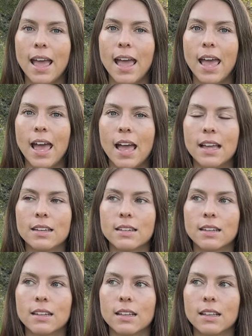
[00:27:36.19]
And
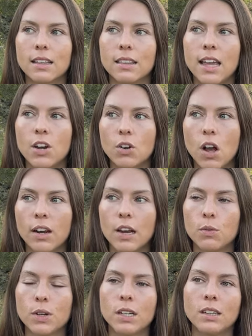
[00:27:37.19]
later on I
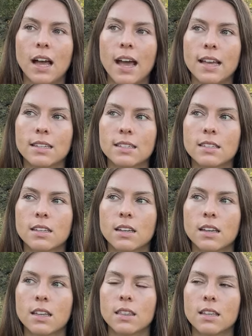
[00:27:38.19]
realized
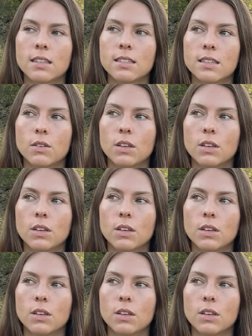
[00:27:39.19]
this